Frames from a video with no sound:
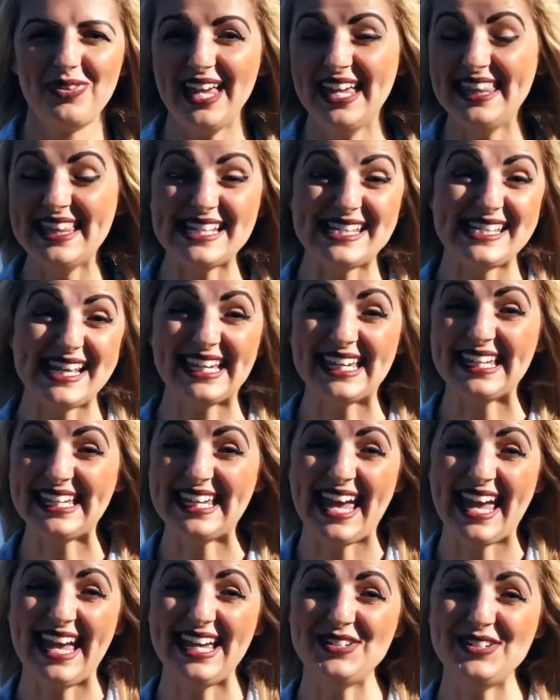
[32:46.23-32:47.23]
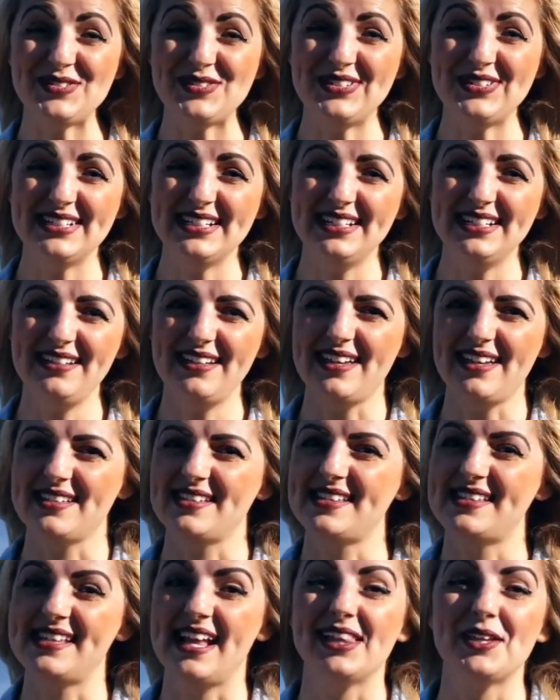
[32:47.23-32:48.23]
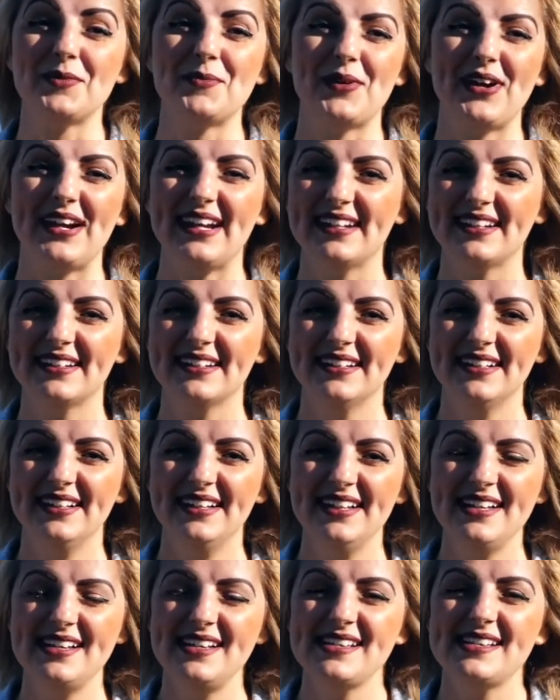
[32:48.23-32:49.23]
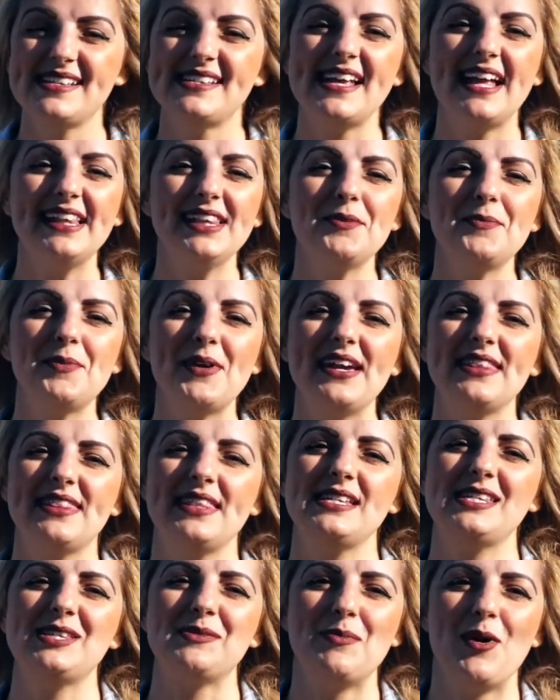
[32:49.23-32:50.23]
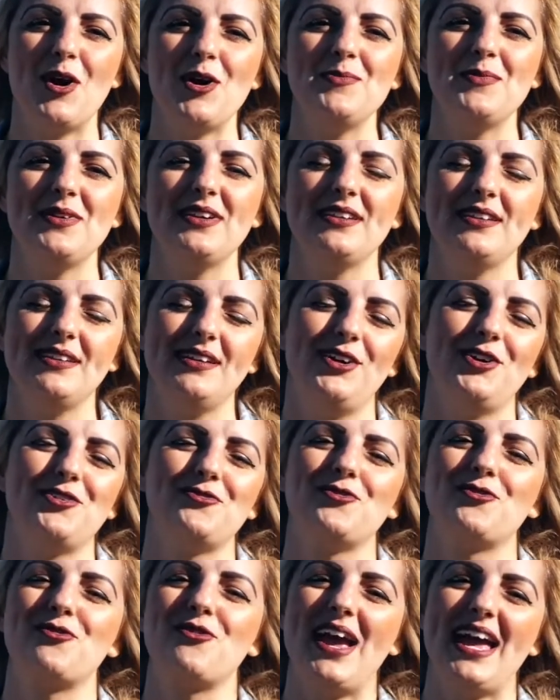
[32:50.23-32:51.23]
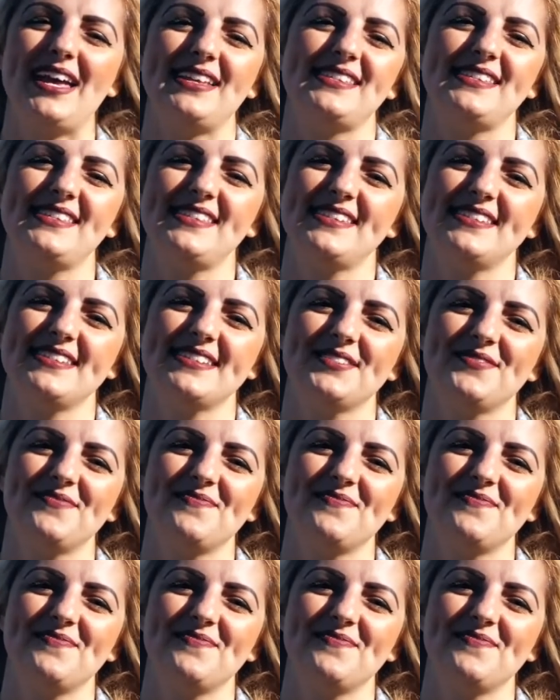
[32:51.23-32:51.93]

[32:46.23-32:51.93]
And the second candle is celebrate. Celebrate this moment of rest.